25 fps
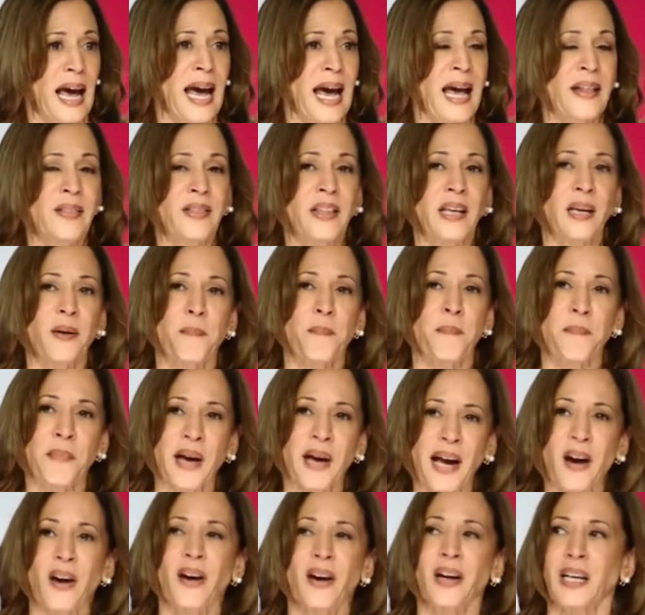And the
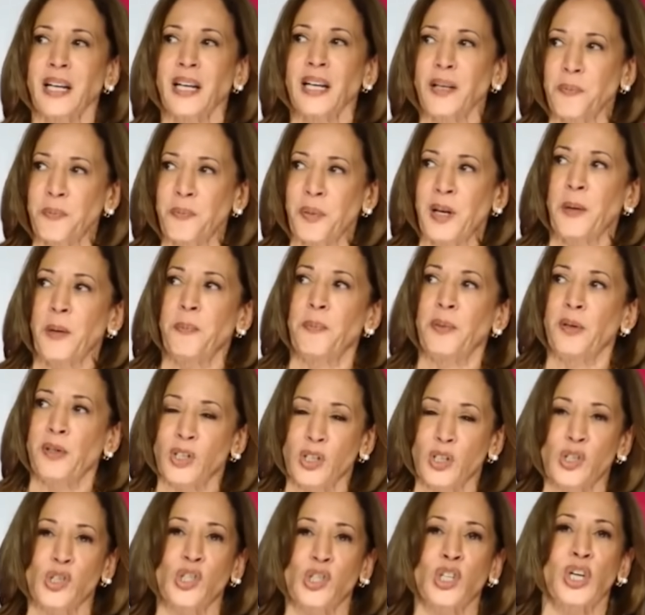American people
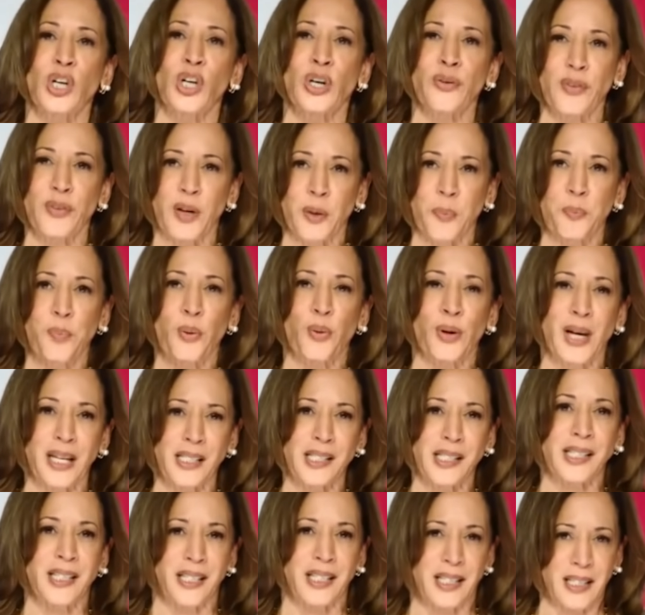deserve a
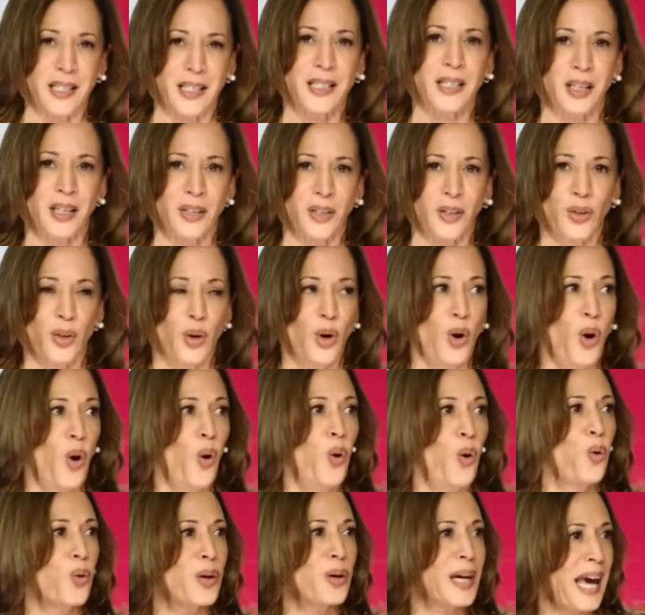president
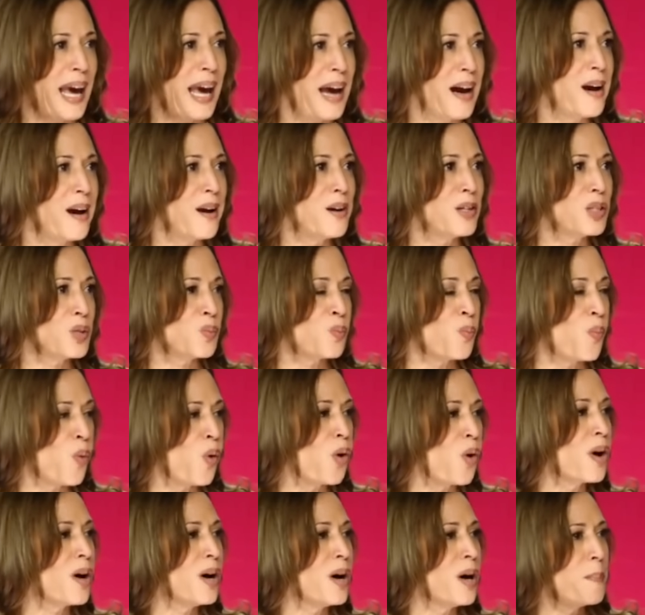who cares
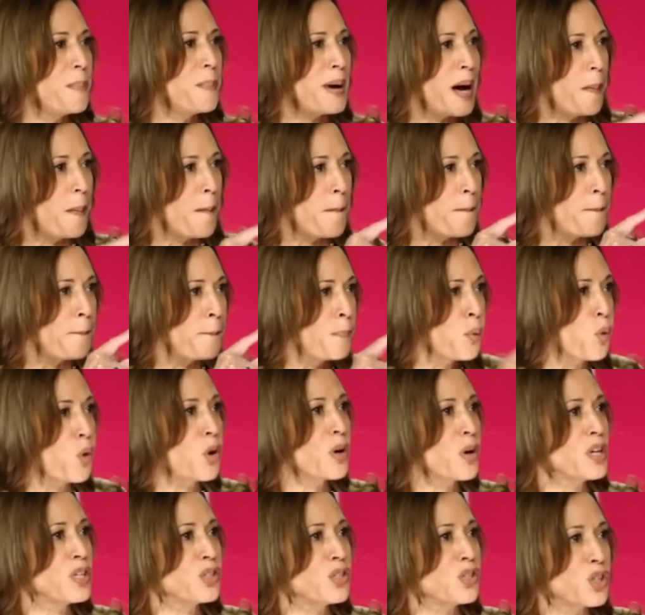more about
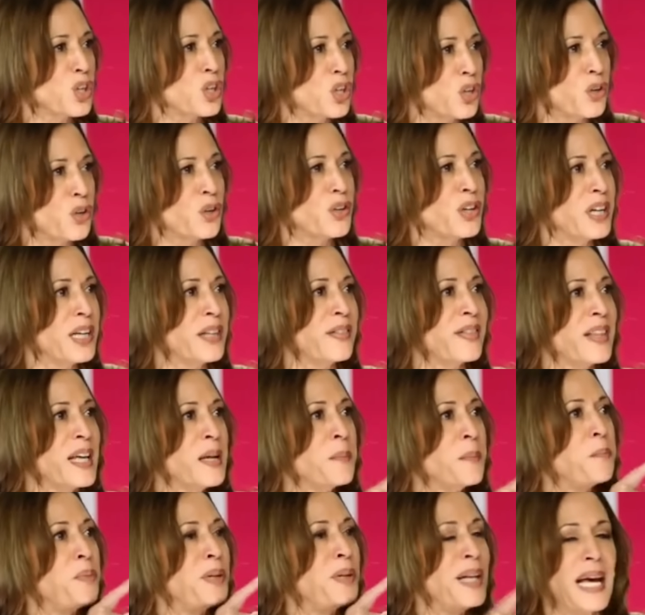border security
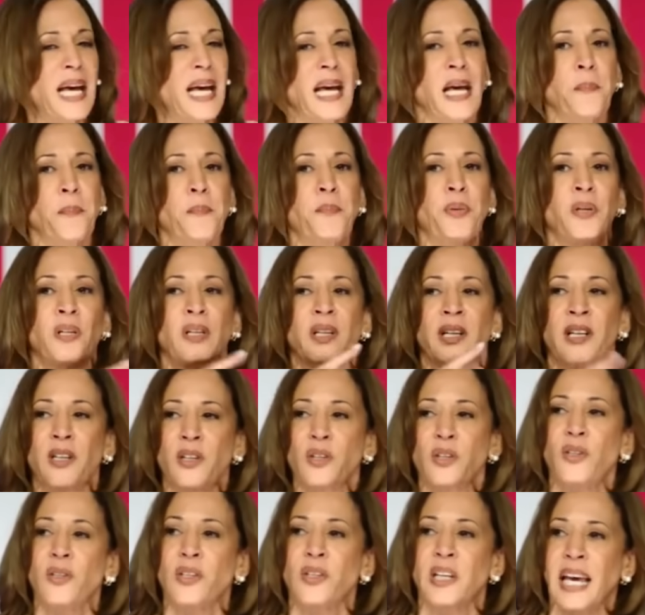than playing
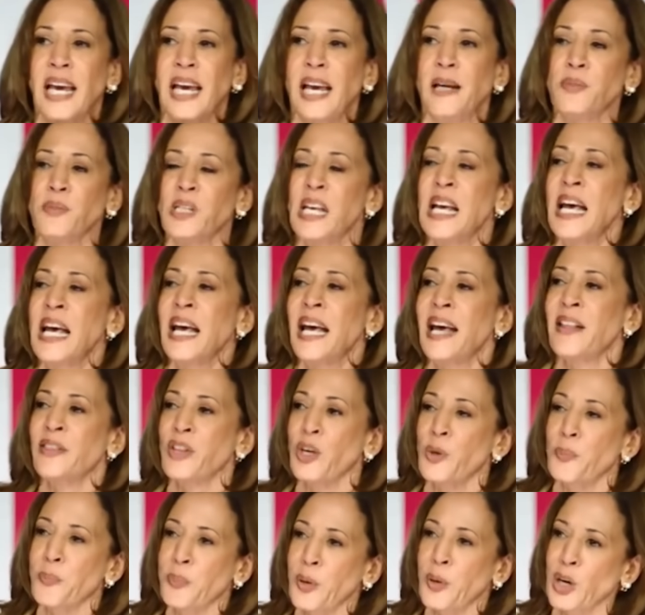political games and
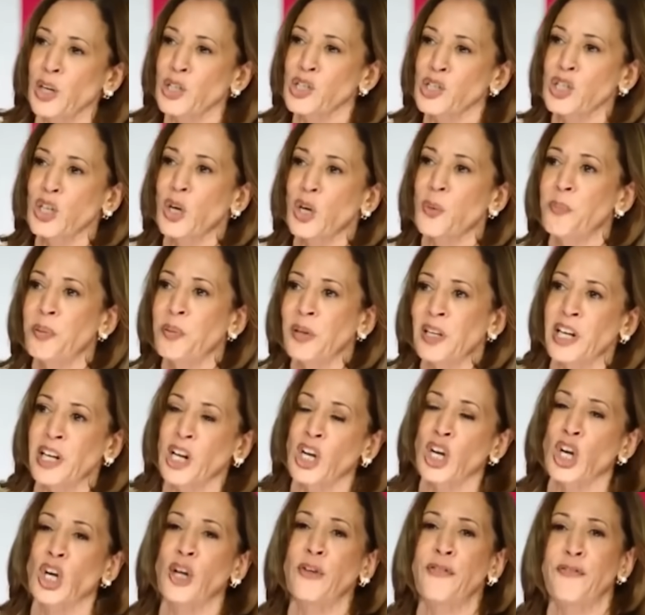their personal
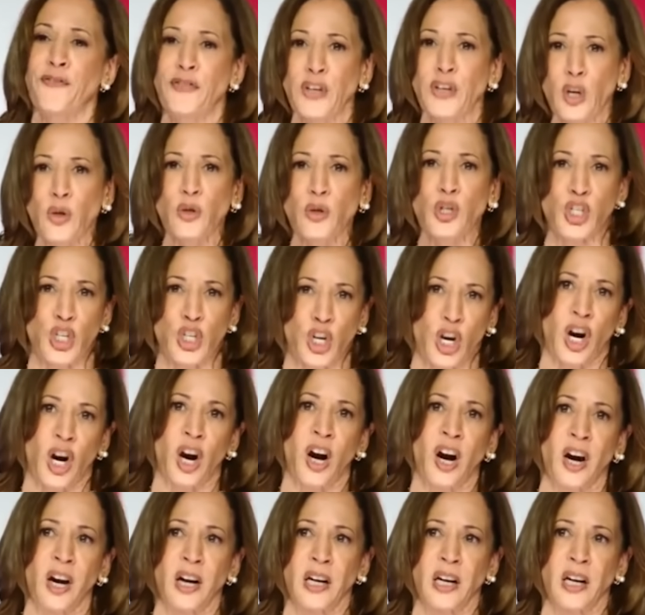political future.